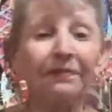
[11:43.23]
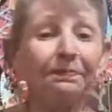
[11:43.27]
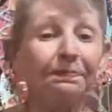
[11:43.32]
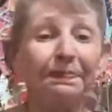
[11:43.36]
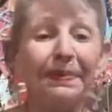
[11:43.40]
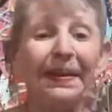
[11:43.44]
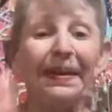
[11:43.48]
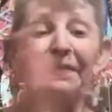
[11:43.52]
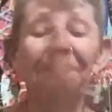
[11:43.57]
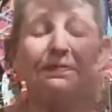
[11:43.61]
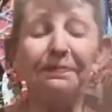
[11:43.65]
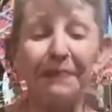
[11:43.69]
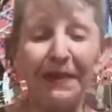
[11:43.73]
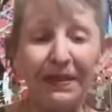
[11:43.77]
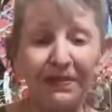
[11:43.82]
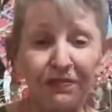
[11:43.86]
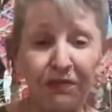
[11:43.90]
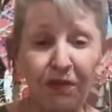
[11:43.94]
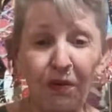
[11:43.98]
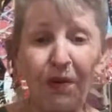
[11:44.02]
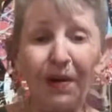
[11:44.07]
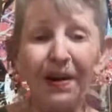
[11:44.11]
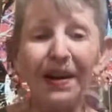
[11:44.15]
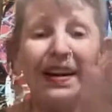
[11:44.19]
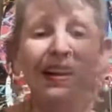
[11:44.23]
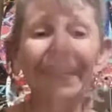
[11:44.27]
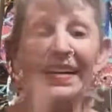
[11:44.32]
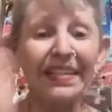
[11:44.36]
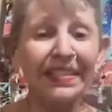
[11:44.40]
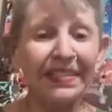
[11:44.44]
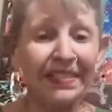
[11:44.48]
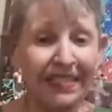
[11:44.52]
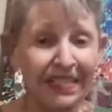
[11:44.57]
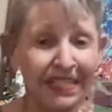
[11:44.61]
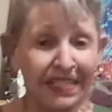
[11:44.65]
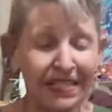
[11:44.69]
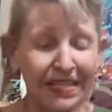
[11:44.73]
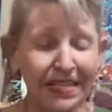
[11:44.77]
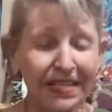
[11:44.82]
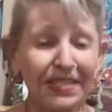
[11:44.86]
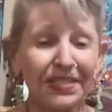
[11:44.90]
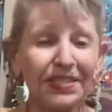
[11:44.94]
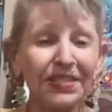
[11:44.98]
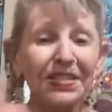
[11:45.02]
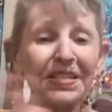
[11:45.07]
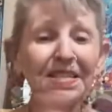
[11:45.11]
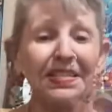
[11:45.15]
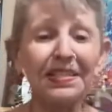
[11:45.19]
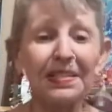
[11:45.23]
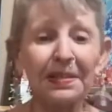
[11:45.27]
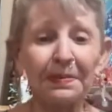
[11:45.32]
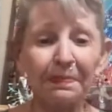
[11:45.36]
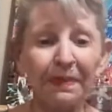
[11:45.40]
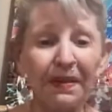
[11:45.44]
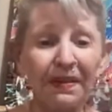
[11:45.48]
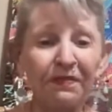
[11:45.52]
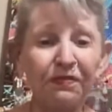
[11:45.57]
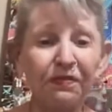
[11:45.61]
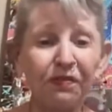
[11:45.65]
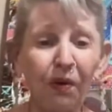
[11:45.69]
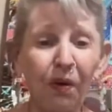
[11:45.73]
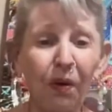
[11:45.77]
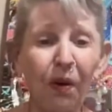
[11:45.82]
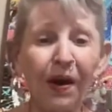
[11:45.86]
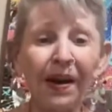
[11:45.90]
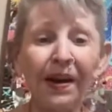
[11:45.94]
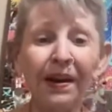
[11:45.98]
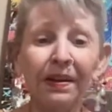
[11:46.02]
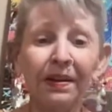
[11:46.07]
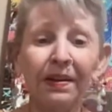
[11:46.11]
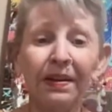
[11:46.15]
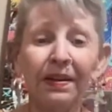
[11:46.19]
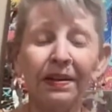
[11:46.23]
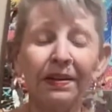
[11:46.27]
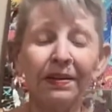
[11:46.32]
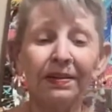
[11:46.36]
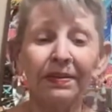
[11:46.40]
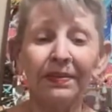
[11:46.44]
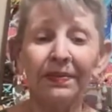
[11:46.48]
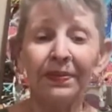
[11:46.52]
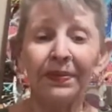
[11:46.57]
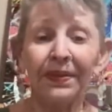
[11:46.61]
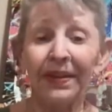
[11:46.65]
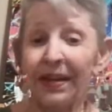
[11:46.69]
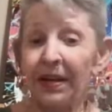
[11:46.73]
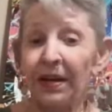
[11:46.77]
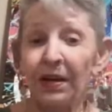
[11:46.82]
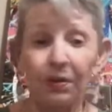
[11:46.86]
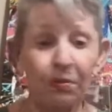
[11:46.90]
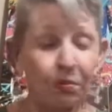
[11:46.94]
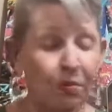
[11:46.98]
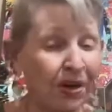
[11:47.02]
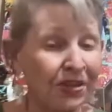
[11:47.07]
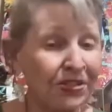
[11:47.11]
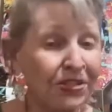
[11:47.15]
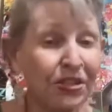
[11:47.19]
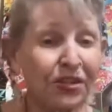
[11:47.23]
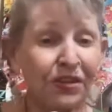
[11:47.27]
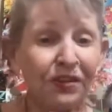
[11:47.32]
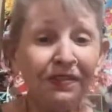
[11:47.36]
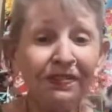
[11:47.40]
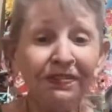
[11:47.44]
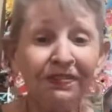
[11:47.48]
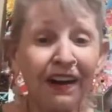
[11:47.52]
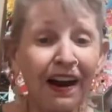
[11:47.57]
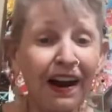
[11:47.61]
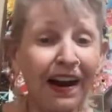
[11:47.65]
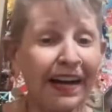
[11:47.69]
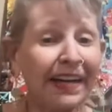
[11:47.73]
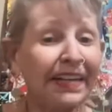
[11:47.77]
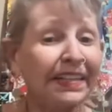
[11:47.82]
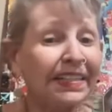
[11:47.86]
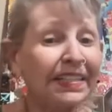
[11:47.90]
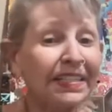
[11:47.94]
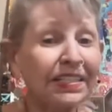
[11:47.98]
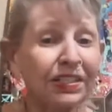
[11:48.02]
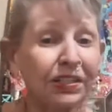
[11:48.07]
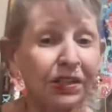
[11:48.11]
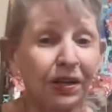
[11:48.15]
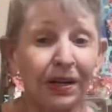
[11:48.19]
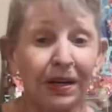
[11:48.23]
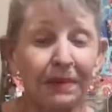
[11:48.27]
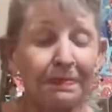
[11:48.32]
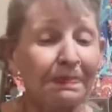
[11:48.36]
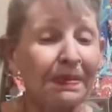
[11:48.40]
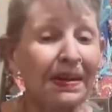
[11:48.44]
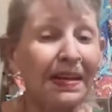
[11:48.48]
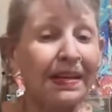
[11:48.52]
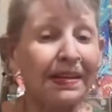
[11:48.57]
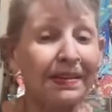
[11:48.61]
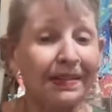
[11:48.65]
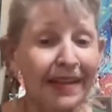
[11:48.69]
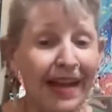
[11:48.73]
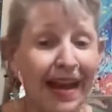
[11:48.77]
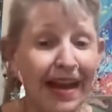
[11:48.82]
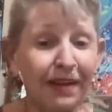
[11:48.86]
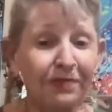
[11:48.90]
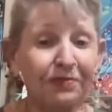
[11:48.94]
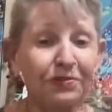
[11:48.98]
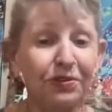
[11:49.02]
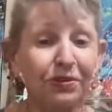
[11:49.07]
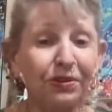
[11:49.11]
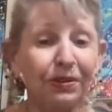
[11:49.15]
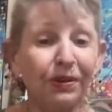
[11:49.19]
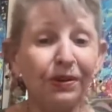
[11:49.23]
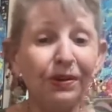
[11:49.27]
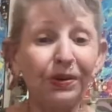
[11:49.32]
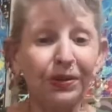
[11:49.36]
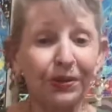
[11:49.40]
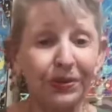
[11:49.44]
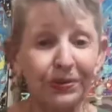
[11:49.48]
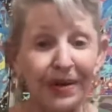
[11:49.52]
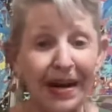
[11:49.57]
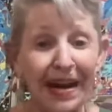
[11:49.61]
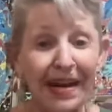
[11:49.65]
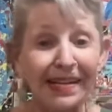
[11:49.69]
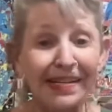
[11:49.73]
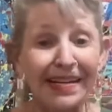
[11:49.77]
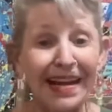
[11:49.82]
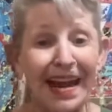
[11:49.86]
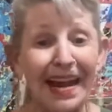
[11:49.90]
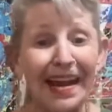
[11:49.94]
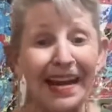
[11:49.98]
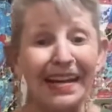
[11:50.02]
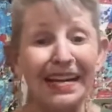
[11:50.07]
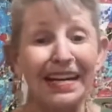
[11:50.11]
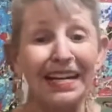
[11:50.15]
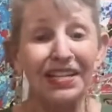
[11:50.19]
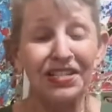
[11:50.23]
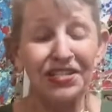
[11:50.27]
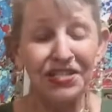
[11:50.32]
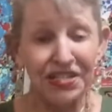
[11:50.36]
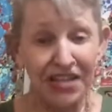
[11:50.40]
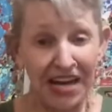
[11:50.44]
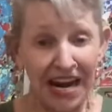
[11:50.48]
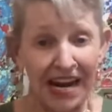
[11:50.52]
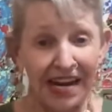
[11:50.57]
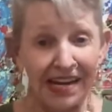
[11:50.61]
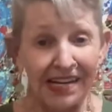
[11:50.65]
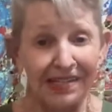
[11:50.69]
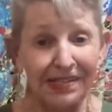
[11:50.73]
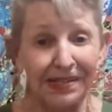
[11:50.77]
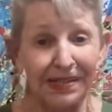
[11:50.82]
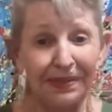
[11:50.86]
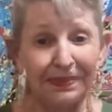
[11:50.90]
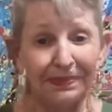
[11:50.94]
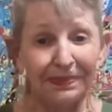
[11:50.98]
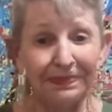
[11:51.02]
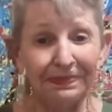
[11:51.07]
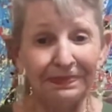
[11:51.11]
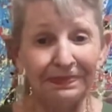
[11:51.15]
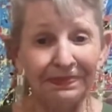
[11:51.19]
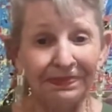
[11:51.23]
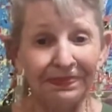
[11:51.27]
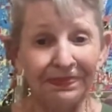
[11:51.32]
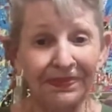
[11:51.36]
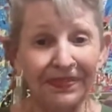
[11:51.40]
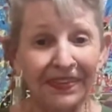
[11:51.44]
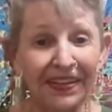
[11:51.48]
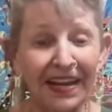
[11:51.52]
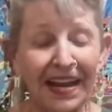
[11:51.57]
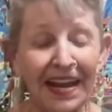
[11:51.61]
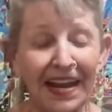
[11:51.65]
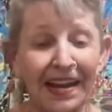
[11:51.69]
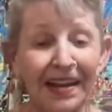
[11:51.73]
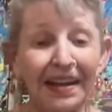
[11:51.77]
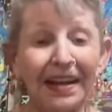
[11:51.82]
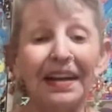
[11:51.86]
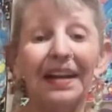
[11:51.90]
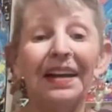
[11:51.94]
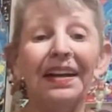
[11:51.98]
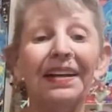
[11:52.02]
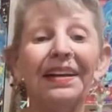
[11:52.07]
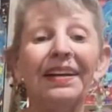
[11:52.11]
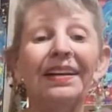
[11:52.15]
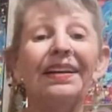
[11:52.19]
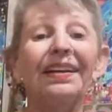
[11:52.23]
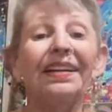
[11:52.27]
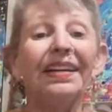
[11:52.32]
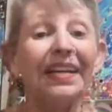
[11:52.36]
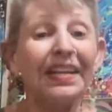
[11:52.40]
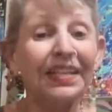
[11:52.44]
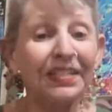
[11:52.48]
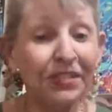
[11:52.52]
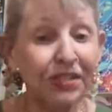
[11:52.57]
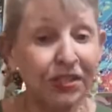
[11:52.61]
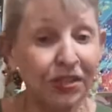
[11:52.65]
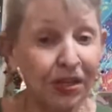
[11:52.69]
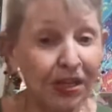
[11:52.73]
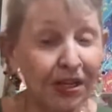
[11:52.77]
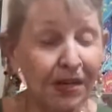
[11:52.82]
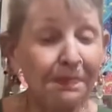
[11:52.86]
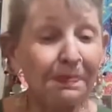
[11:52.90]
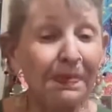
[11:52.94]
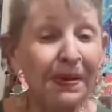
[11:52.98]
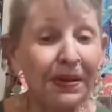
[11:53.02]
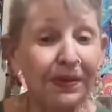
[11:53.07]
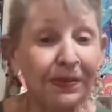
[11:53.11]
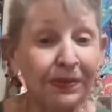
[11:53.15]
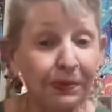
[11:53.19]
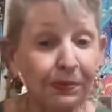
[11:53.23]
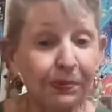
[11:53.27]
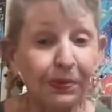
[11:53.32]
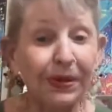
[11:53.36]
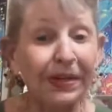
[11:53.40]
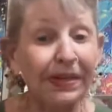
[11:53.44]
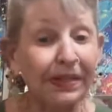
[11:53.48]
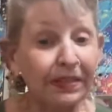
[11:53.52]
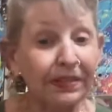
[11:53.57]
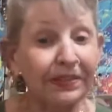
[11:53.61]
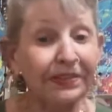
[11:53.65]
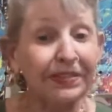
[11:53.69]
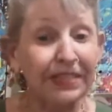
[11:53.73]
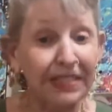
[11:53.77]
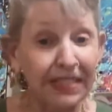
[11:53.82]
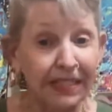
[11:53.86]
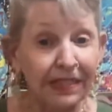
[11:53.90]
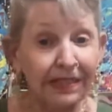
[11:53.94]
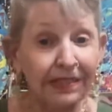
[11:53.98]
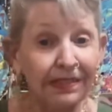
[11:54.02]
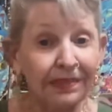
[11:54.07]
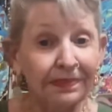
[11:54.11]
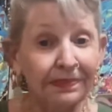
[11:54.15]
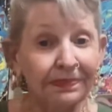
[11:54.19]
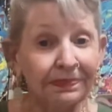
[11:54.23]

be, before, in the 60s and before, what you find is going to be natural grade A jade, okay? It's going to be the real deal.